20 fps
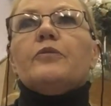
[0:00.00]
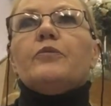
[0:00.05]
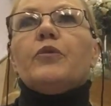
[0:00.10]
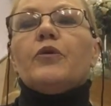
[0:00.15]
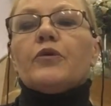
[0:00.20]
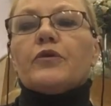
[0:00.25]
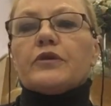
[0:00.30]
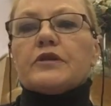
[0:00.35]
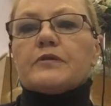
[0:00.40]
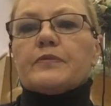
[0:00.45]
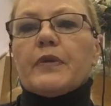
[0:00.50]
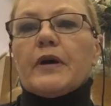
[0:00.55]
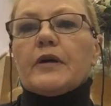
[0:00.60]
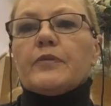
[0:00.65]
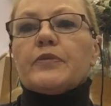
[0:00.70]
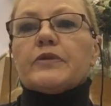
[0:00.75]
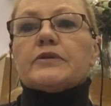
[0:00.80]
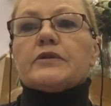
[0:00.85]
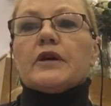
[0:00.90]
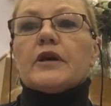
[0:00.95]
porous
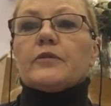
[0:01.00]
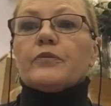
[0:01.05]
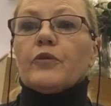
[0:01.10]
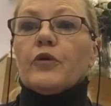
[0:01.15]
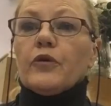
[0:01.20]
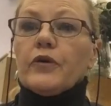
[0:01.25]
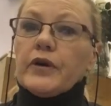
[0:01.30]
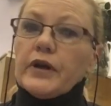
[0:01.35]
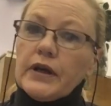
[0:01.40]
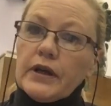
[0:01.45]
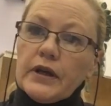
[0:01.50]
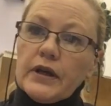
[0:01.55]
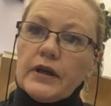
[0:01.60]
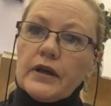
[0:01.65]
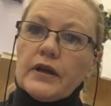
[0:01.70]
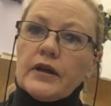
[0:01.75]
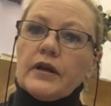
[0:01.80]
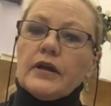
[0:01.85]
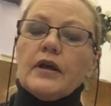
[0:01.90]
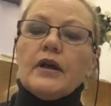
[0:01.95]
paper take more
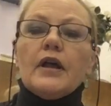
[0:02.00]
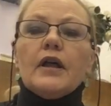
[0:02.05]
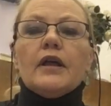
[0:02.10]
ink.